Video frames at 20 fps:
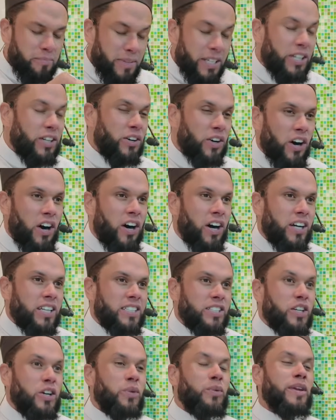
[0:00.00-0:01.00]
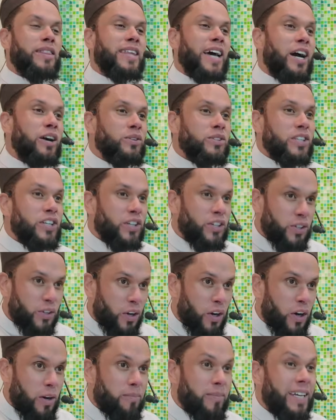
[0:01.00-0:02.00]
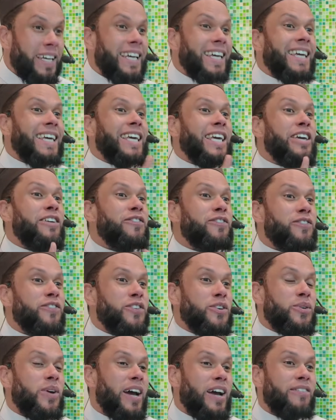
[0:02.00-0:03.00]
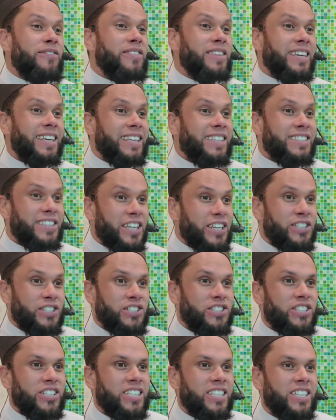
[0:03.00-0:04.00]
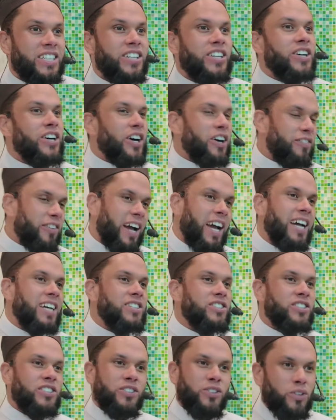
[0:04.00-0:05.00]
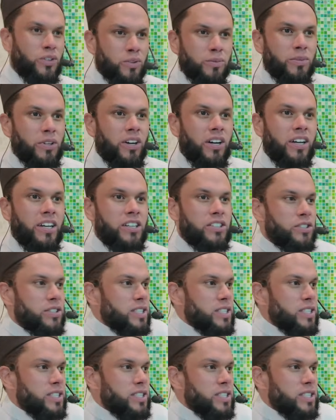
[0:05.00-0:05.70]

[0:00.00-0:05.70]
miqat without ihram if you have the intention of Hajj or Umrah.